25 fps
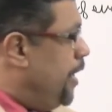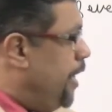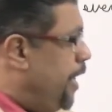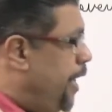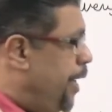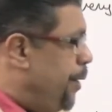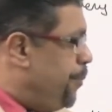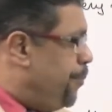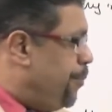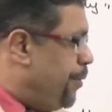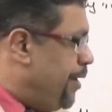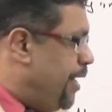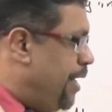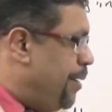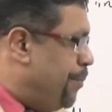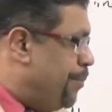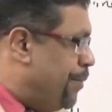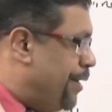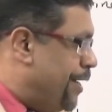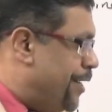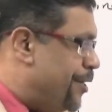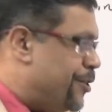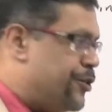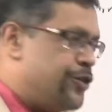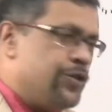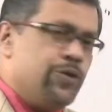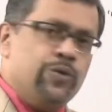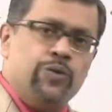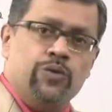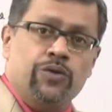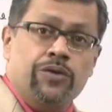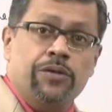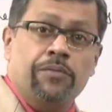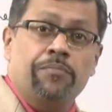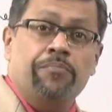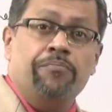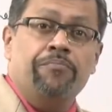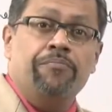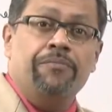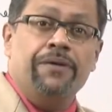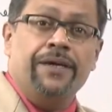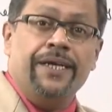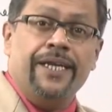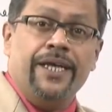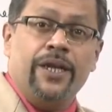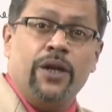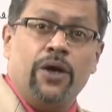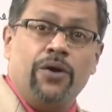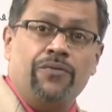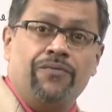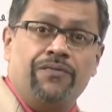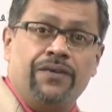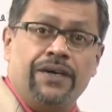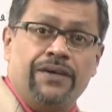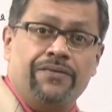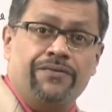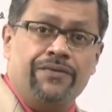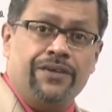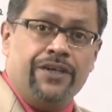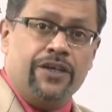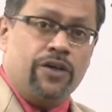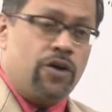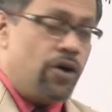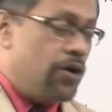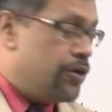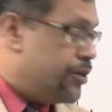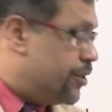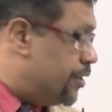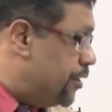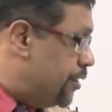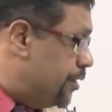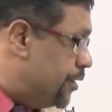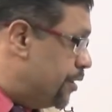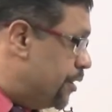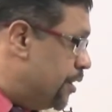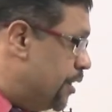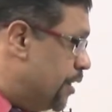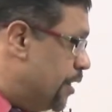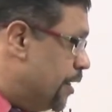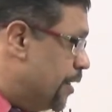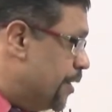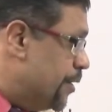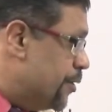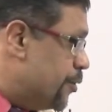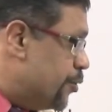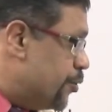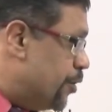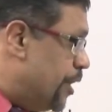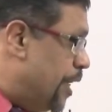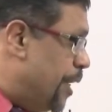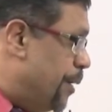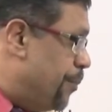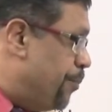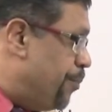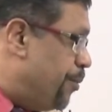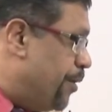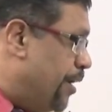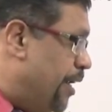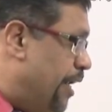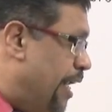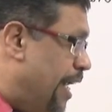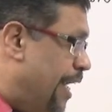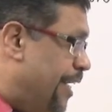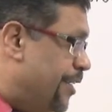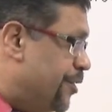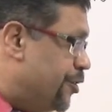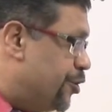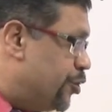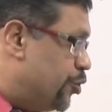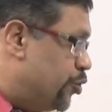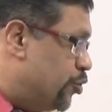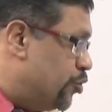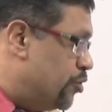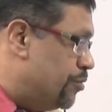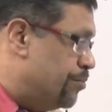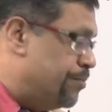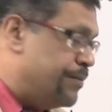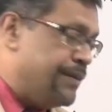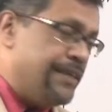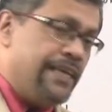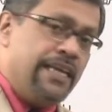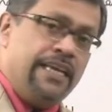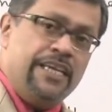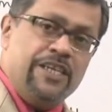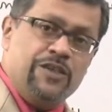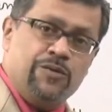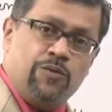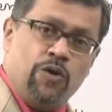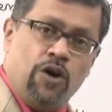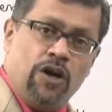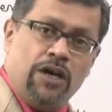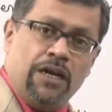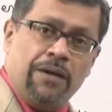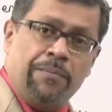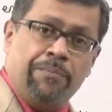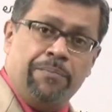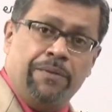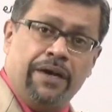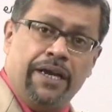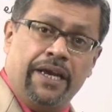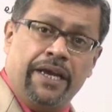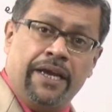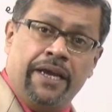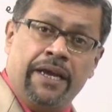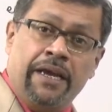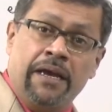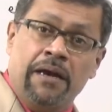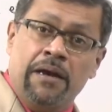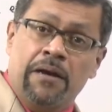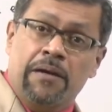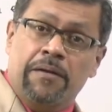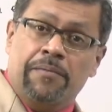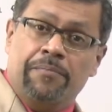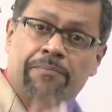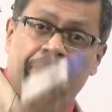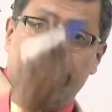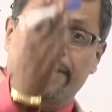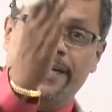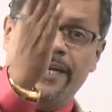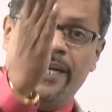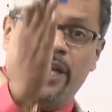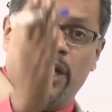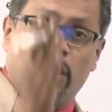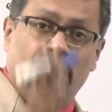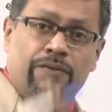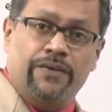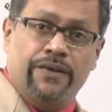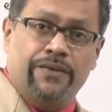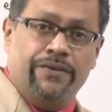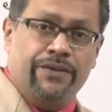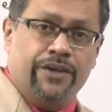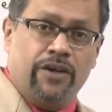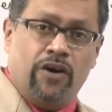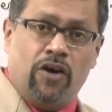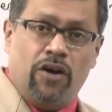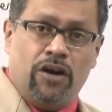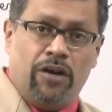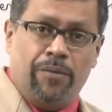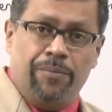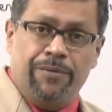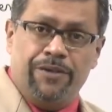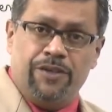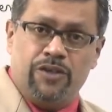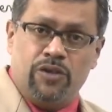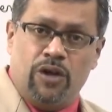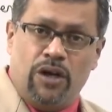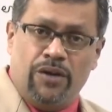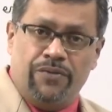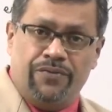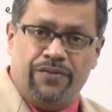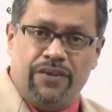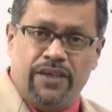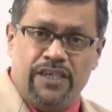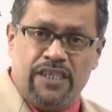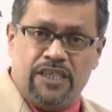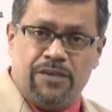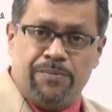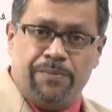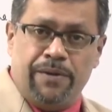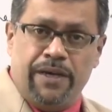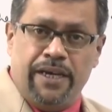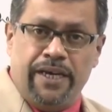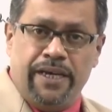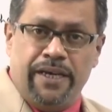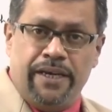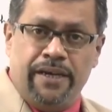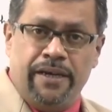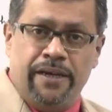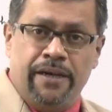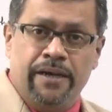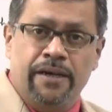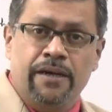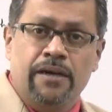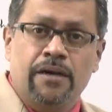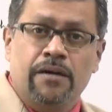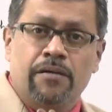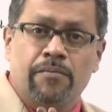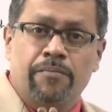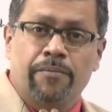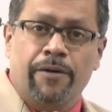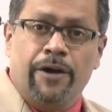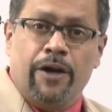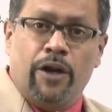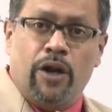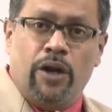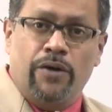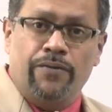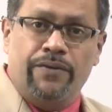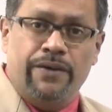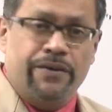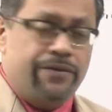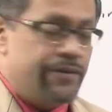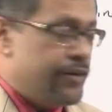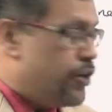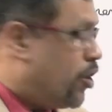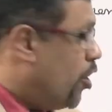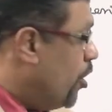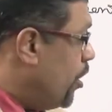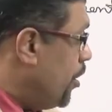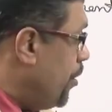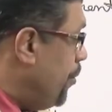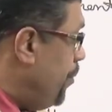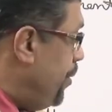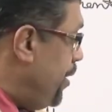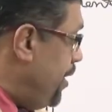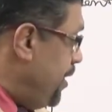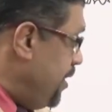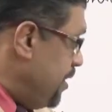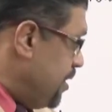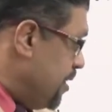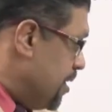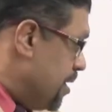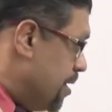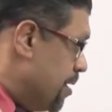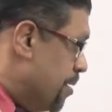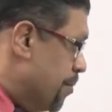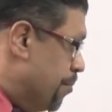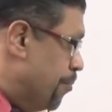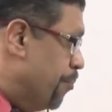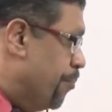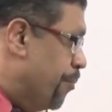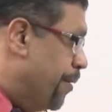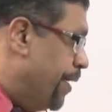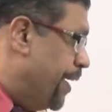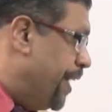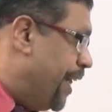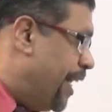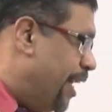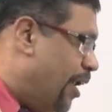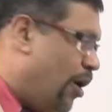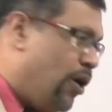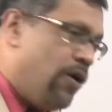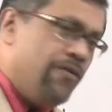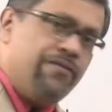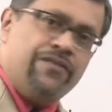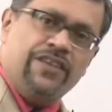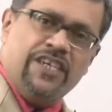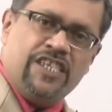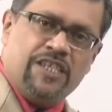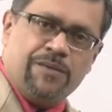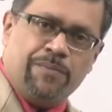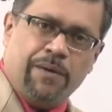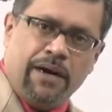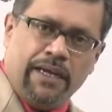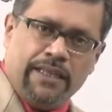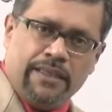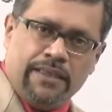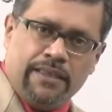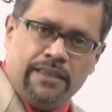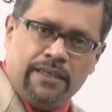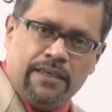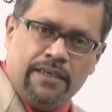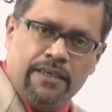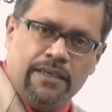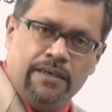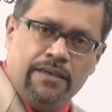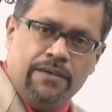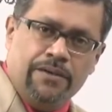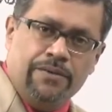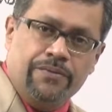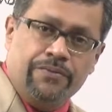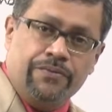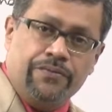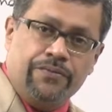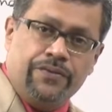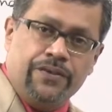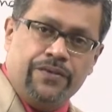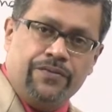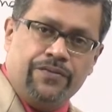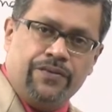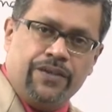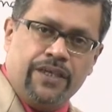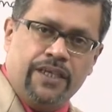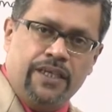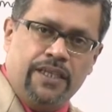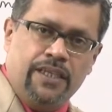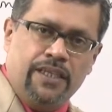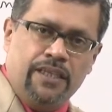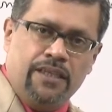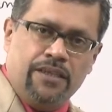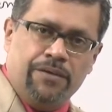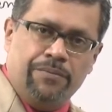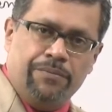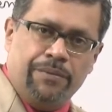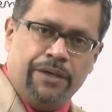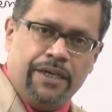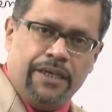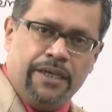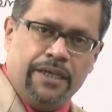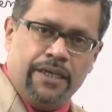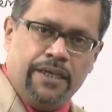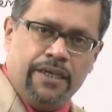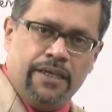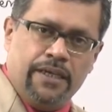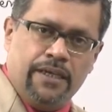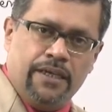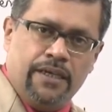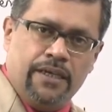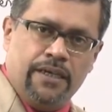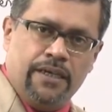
April, May, June, middle of every quarter. So April and June, middle is what? May. Middle of every quarter means not first May. Middle of every quarter means middle of this month, 15th May.